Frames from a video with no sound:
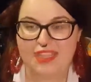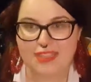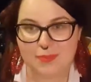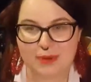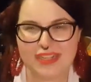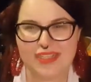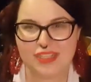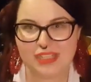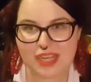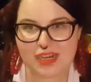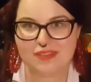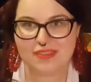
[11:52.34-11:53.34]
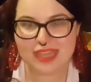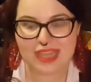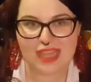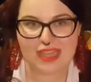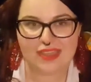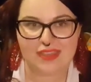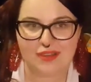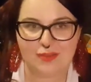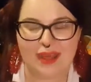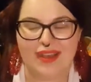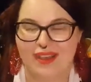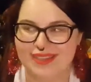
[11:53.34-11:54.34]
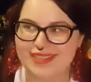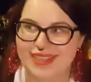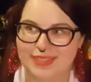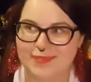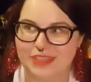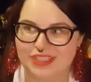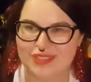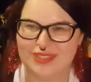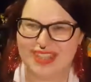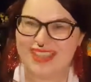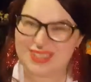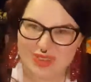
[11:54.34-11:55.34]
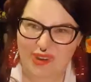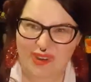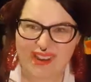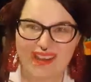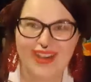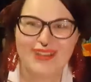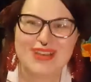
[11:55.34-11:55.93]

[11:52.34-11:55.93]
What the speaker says: pretty chill day. Well, I say it's a pretty chill day, it's not.